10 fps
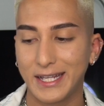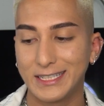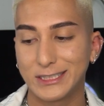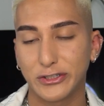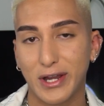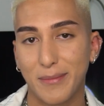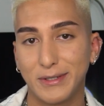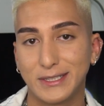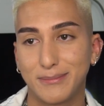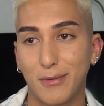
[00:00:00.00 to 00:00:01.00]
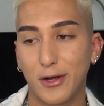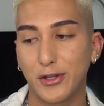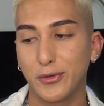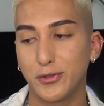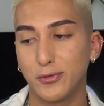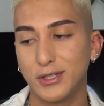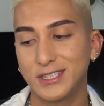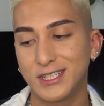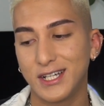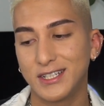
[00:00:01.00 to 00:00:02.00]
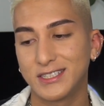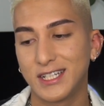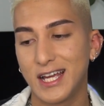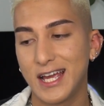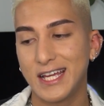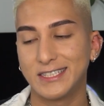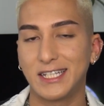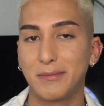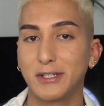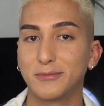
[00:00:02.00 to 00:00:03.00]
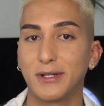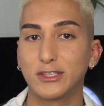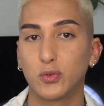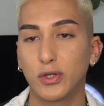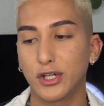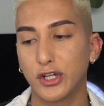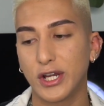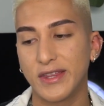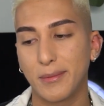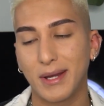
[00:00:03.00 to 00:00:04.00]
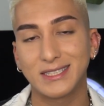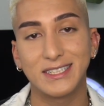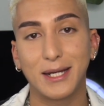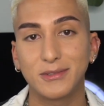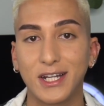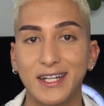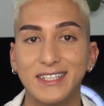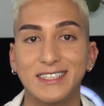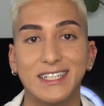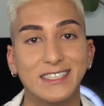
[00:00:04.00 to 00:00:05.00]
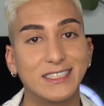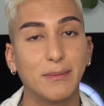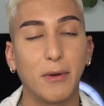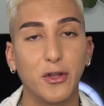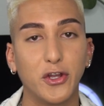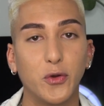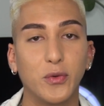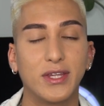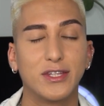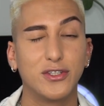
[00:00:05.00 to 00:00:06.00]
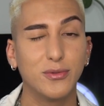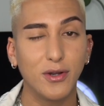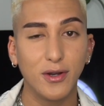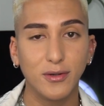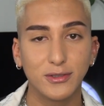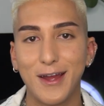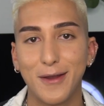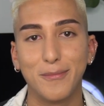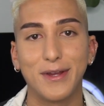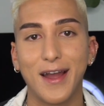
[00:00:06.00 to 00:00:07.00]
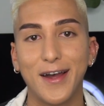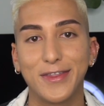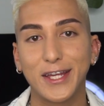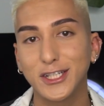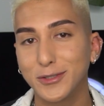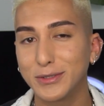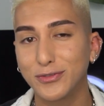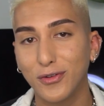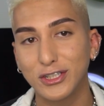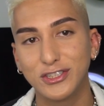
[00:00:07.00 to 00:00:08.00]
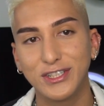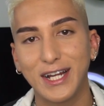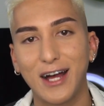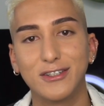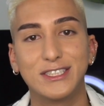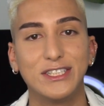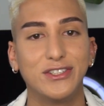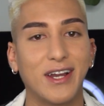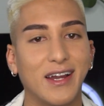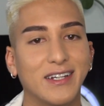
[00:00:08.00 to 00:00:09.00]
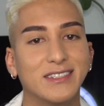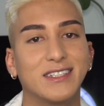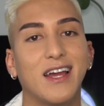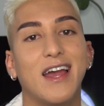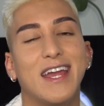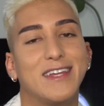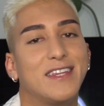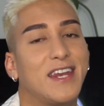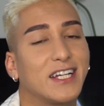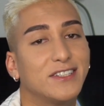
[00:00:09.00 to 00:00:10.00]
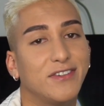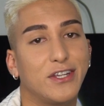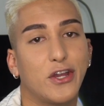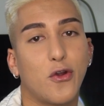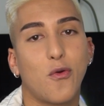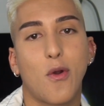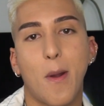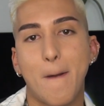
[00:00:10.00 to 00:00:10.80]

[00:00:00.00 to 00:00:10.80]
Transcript: Instagram is Mando Ulysses, same as my Twitter, and then my Snapchat is it's Mando with 2 O's. But yeah, thank you so much for watching. I'll see you guys in the next video.